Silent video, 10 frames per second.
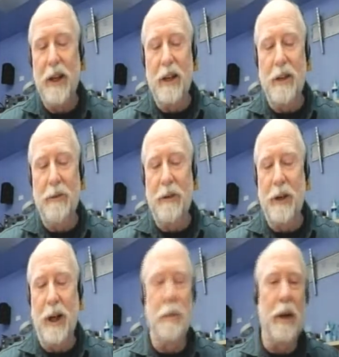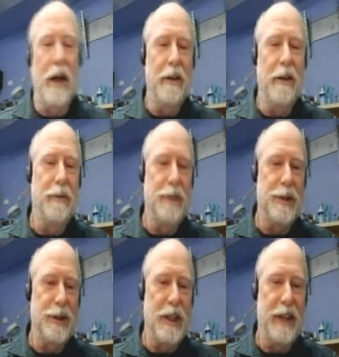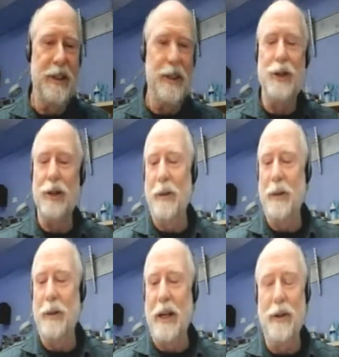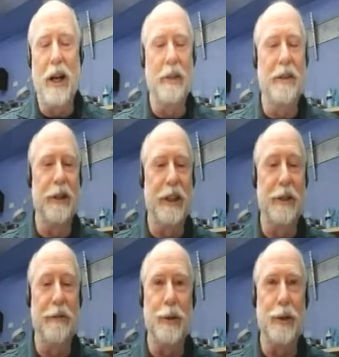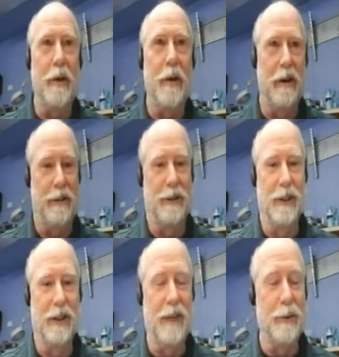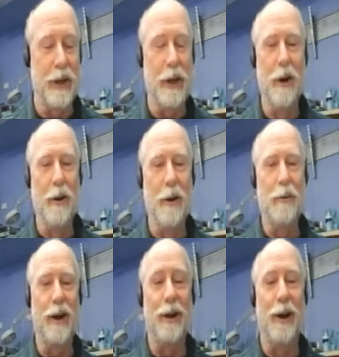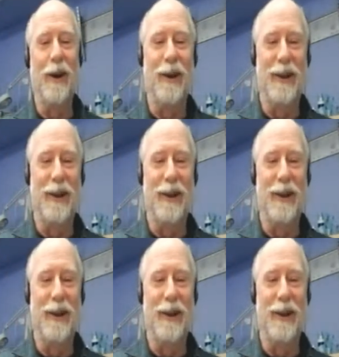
you've uh, applied for this KP job. Can you come in for an interview tomorrow? And I'm going, Whoa,